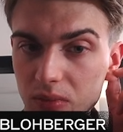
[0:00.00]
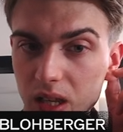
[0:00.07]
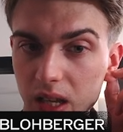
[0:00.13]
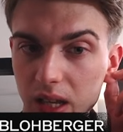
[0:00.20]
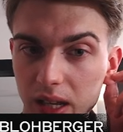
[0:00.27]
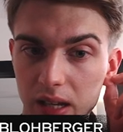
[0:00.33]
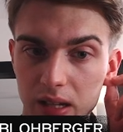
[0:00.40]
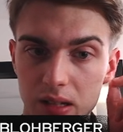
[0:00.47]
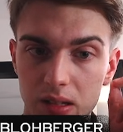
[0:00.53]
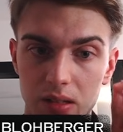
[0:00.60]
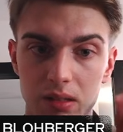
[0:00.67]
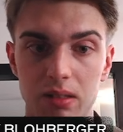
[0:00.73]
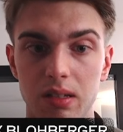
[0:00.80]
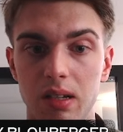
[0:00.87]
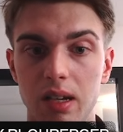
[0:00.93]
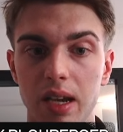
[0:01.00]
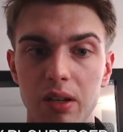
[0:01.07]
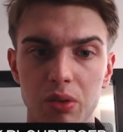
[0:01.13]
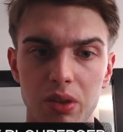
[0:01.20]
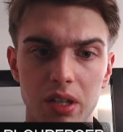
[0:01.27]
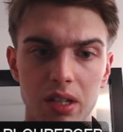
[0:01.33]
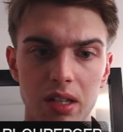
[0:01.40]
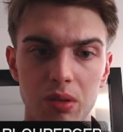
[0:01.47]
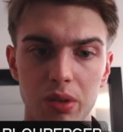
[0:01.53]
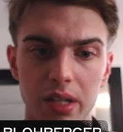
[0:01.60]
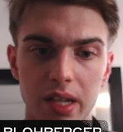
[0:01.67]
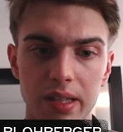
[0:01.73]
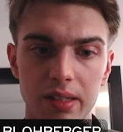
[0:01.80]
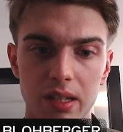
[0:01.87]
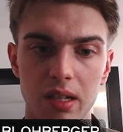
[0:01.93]
And I don't think he will
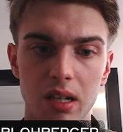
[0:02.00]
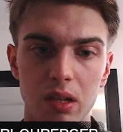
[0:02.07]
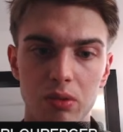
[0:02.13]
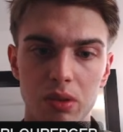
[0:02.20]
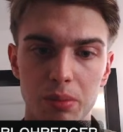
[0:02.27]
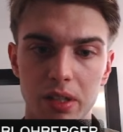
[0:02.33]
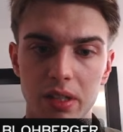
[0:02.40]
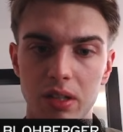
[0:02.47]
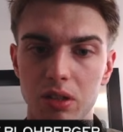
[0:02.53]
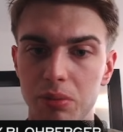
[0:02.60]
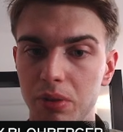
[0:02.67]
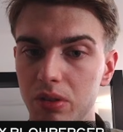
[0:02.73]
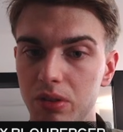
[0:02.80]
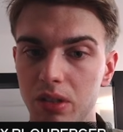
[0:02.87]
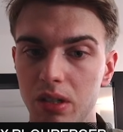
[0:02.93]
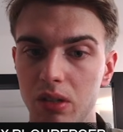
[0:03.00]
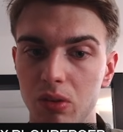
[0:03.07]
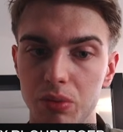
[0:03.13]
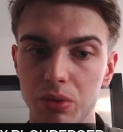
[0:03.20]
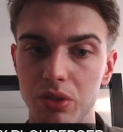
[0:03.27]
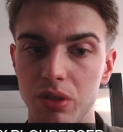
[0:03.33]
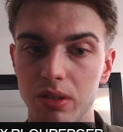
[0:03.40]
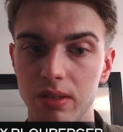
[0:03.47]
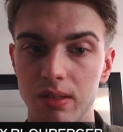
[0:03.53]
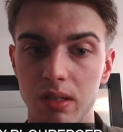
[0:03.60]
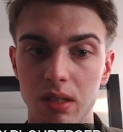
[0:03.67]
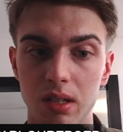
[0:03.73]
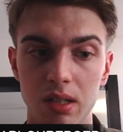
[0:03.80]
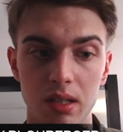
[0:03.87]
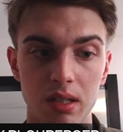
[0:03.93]
get any counterplay here because I can always just
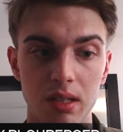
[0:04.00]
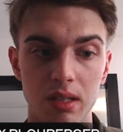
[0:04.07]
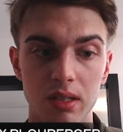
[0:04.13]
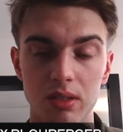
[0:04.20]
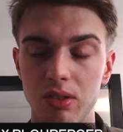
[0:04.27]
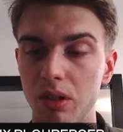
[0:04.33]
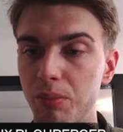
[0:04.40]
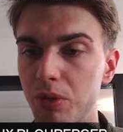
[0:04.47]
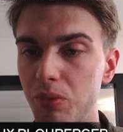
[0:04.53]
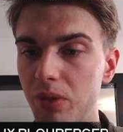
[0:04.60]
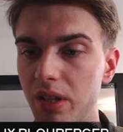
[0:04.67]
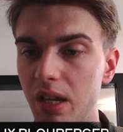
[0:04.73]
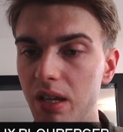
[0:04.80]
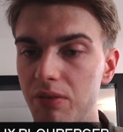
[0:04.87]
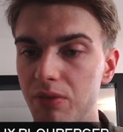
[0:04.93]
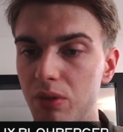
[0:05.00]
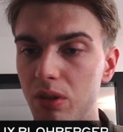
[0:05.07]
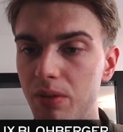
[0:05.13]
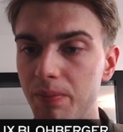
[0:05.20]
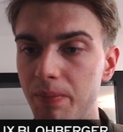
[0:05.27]
stop it with a4.